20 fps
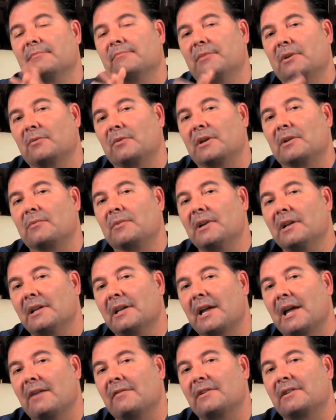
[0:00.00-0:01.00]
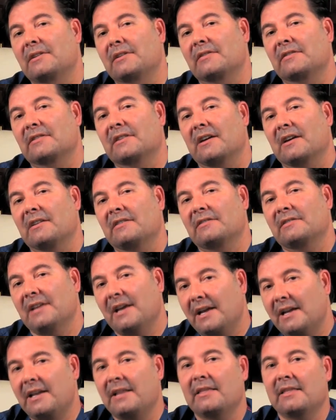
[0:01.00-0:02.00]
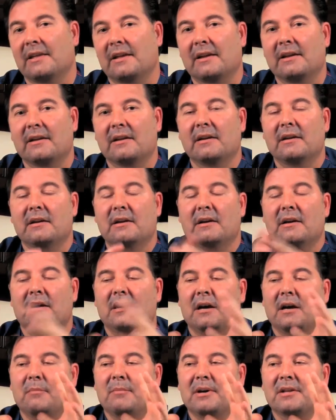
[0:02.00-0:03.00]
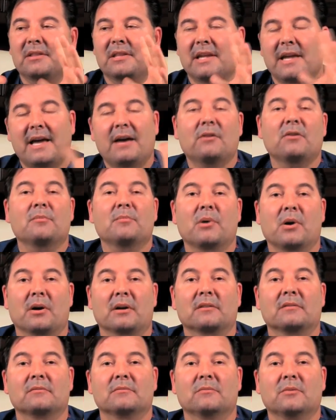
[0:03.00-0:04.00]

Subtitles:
but we really haven't discussed anything about the outer part.